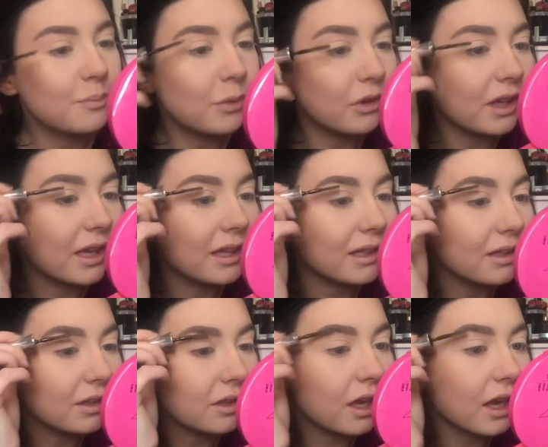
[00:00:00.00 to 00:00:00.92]
But
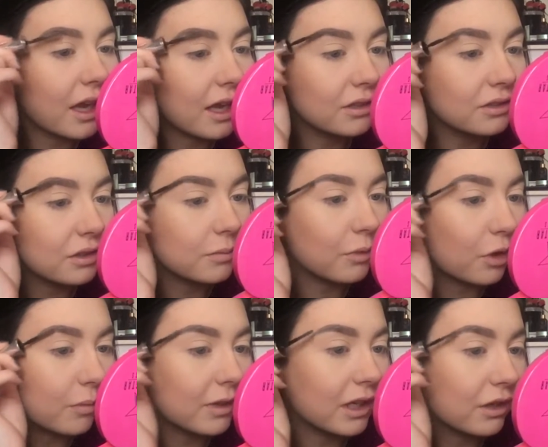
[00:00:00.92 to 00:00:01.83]
like, the hairs at the
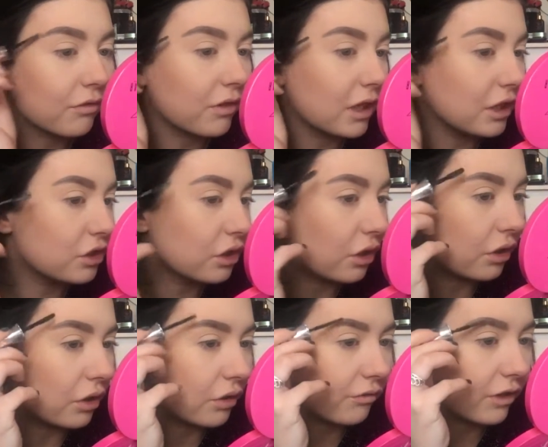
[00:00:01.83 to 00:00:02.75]
bottom are like really
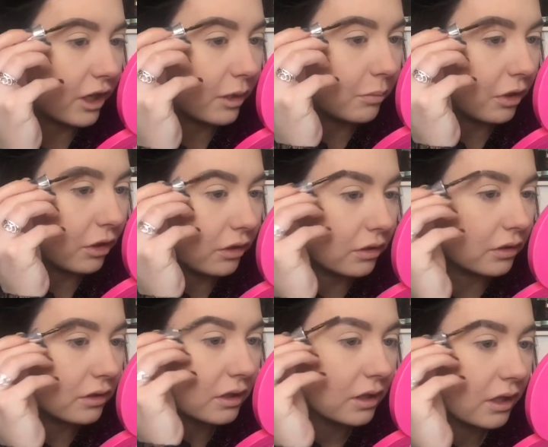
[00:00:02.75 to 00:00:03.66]
short and really blonde.